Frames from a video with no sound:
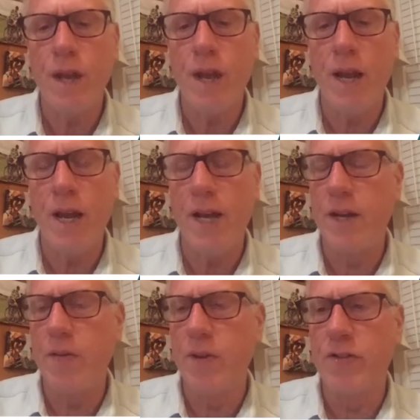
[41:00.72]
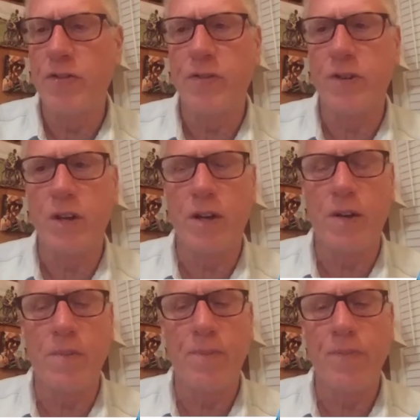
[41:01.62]
and it was
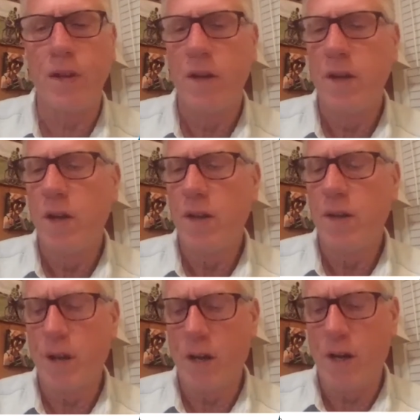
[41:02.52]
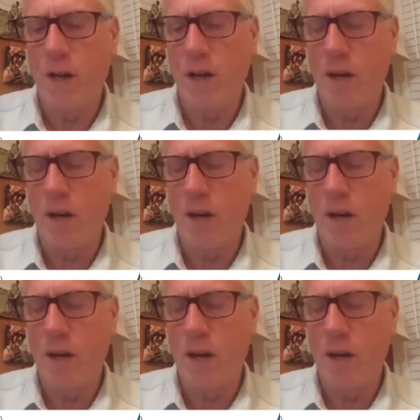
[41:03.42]
um, the uh,